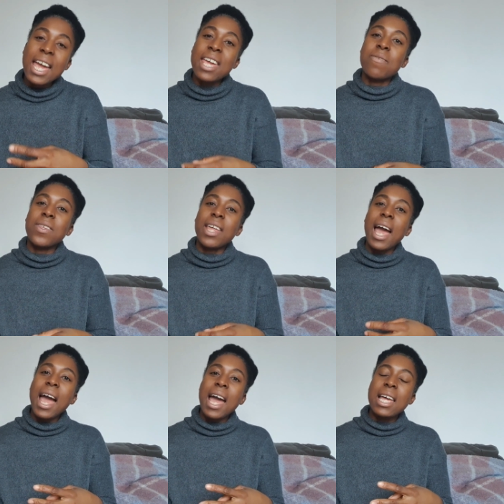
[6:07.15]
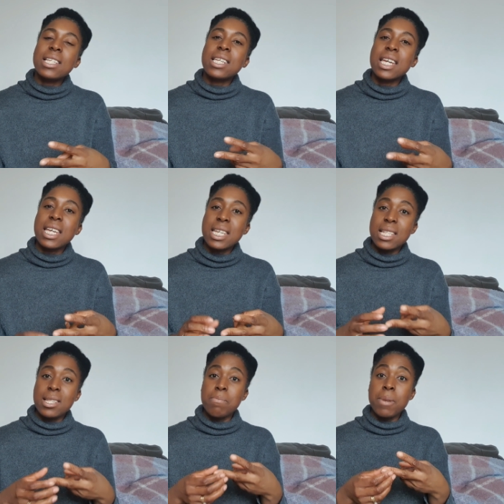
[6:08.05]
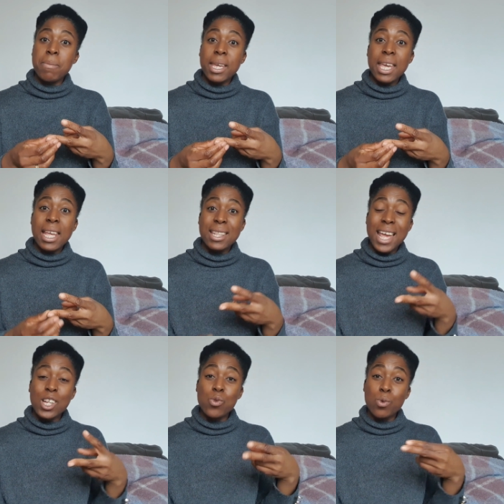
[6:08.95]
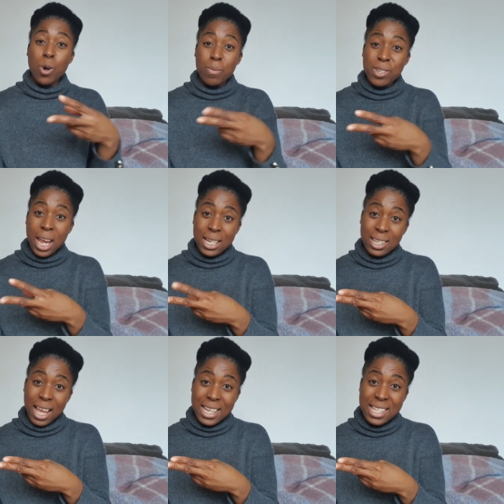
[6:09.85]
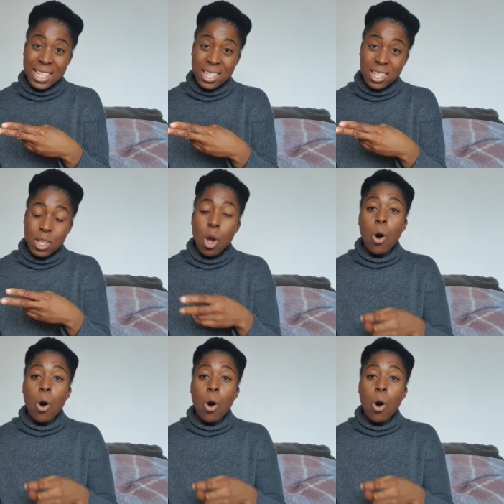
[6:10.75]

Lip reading: Either the hand is mimicking the actual object like scissors,